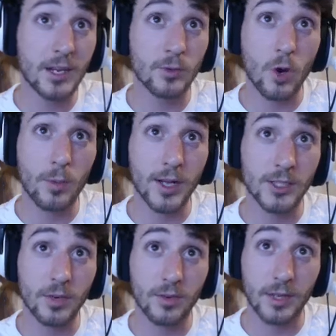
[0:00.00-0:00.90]
robots
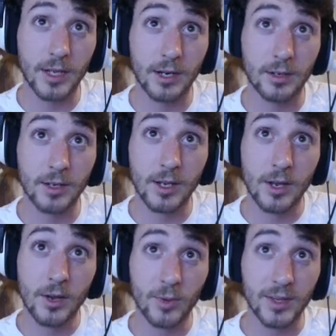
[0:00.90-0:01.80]
over there,
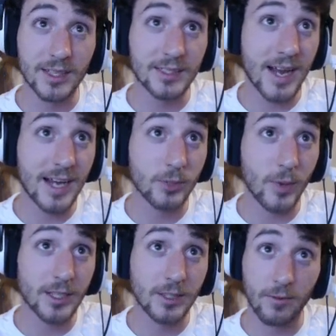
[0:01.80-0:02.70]
with designs
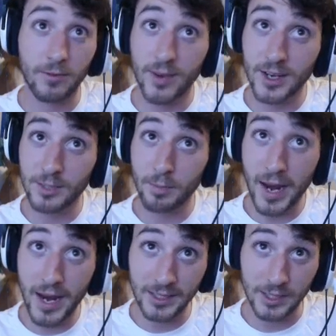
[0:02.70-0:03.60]
ranging from French
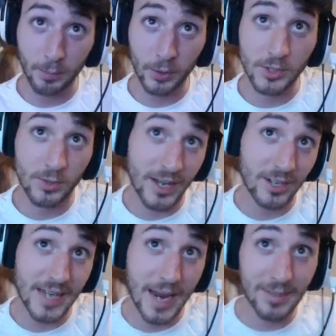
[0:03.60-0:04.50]
maids to personal
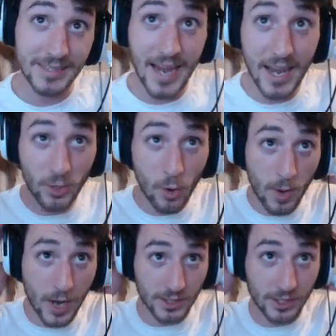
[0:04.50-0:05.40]
entertainment tentacle
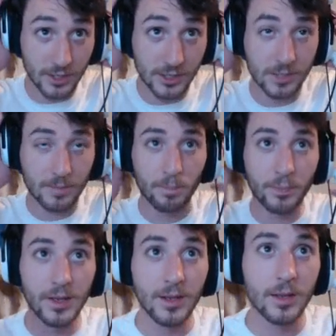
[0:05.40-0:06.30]
monsters!
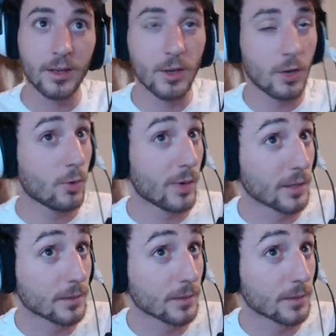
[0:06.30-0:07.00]
Oh well.